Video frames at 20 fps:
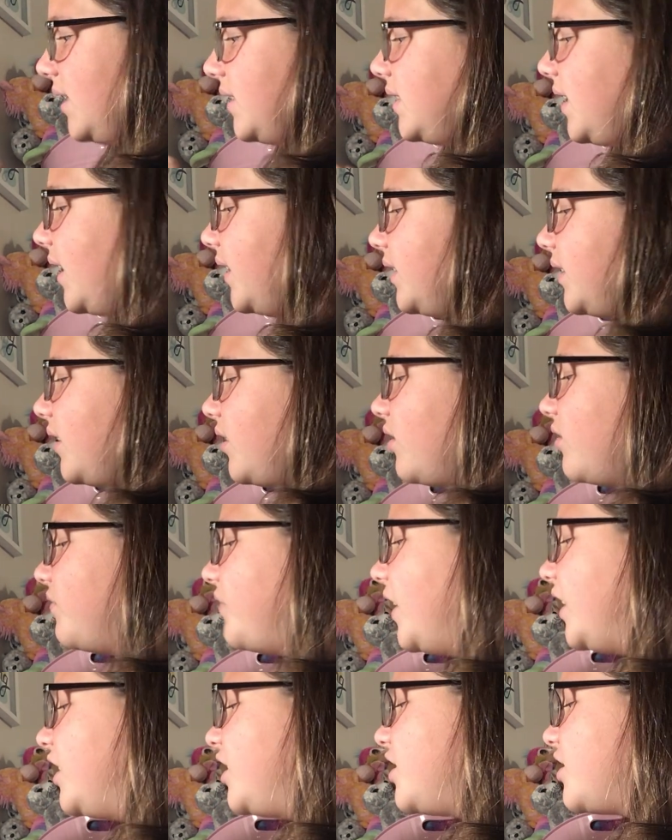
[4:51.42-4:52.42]
Ten little
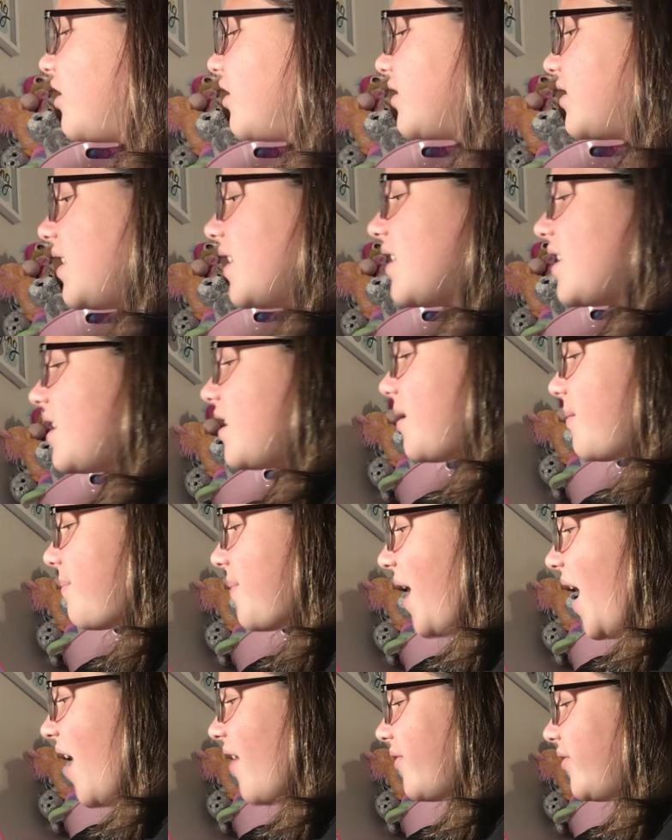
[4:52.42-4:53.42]
veggies all taking a
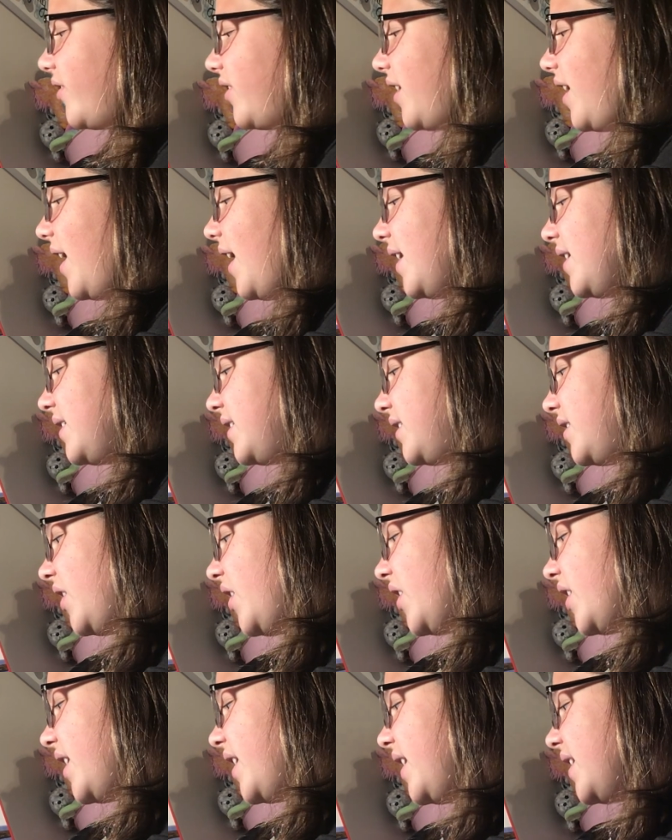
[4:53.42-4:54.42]
bath, as
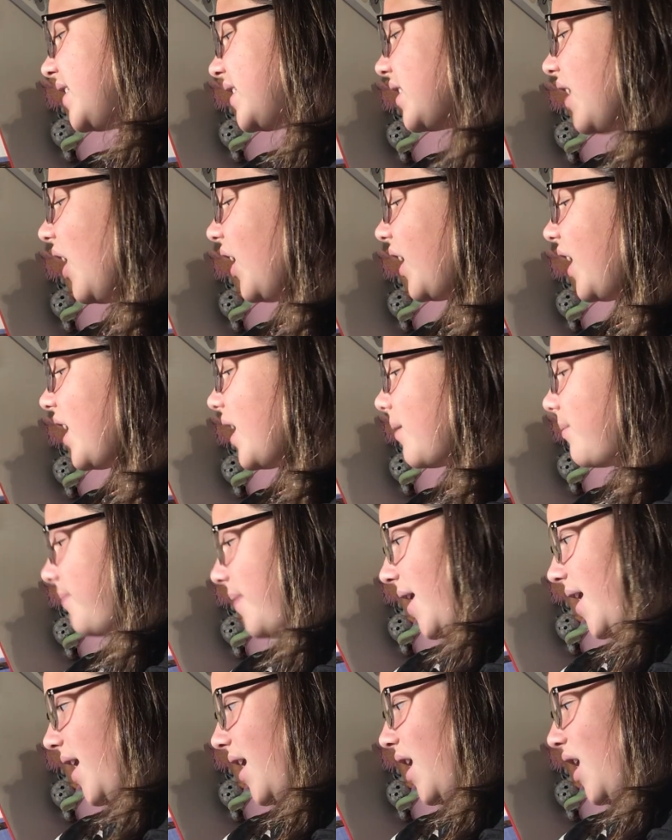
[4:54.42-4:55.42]
soggy as soggy can
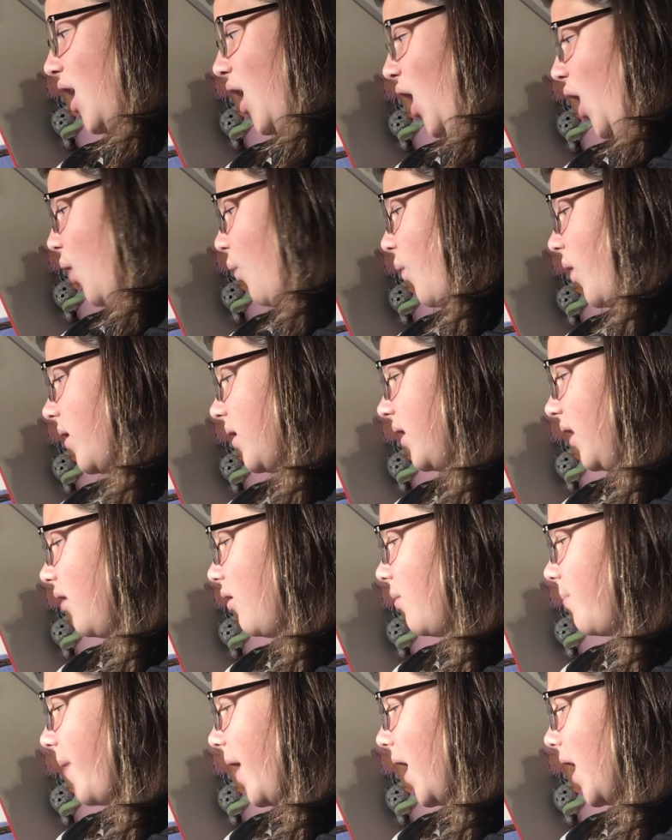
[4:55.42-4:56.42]
be, when
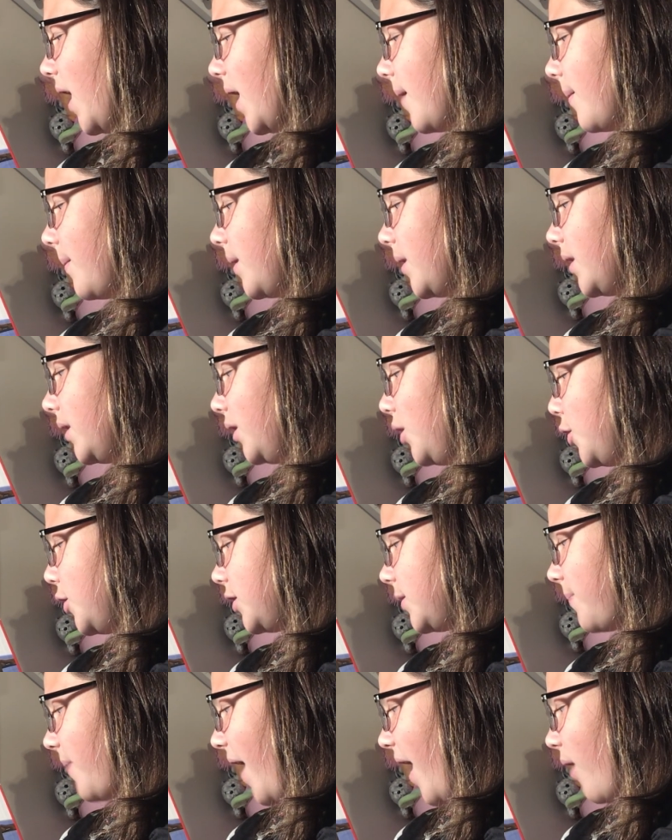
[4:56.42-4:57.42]
Little Parrot
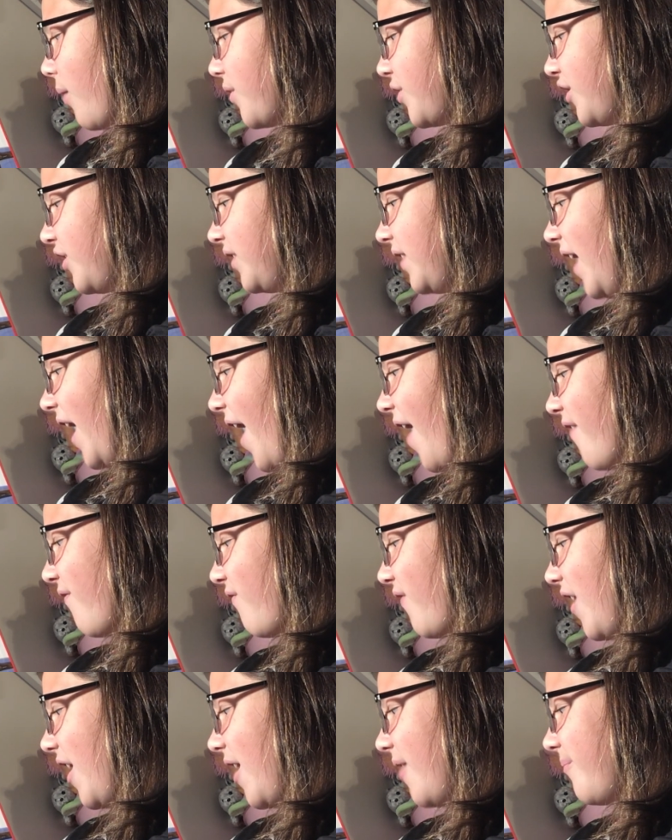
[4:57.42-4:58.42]
looks back with a laugh
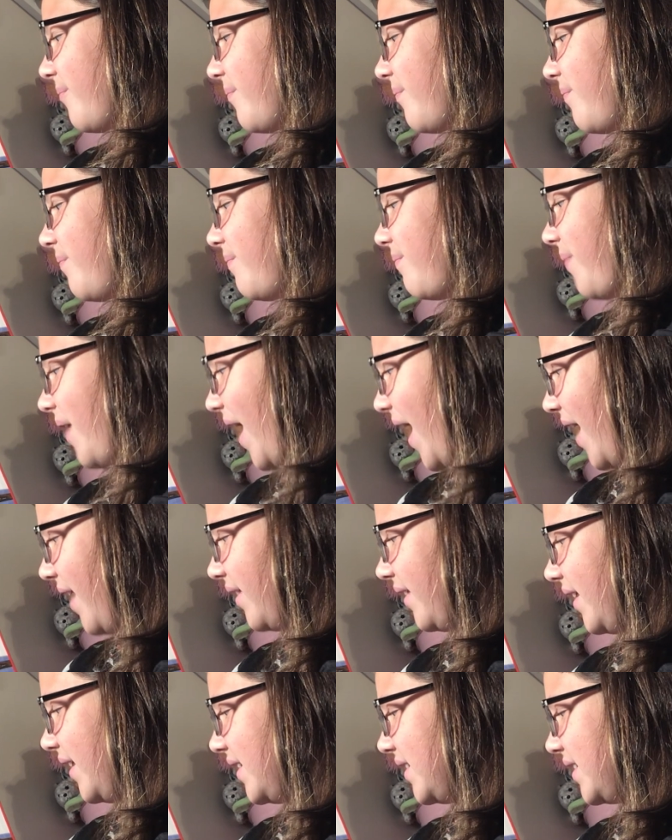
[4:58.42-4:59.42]
and
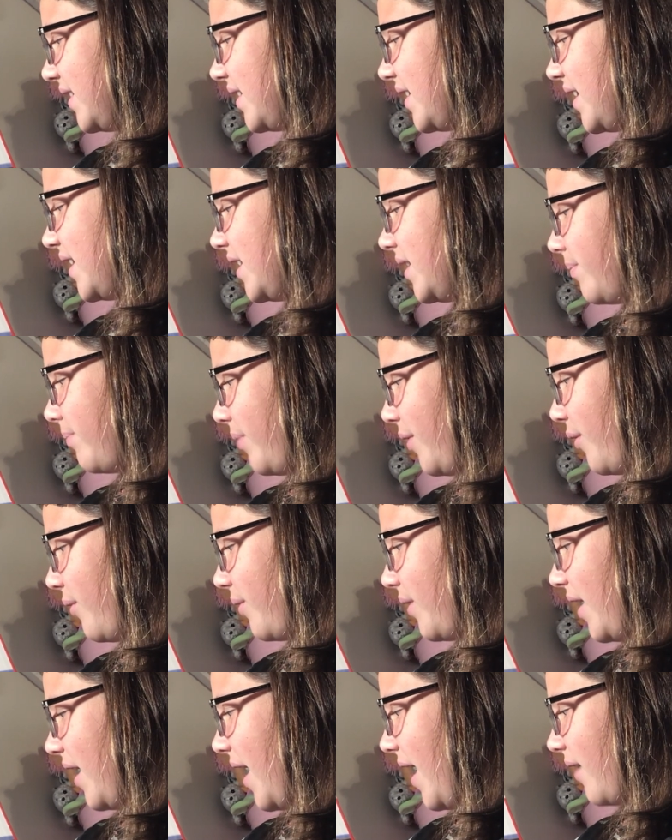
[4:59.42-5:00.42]
pilots his
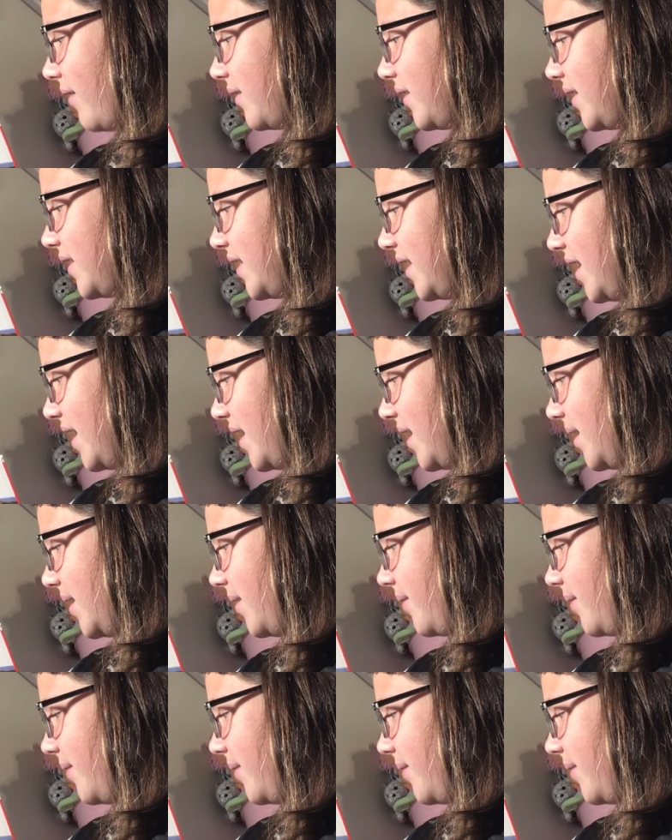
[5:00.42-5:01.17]
boat out to sea.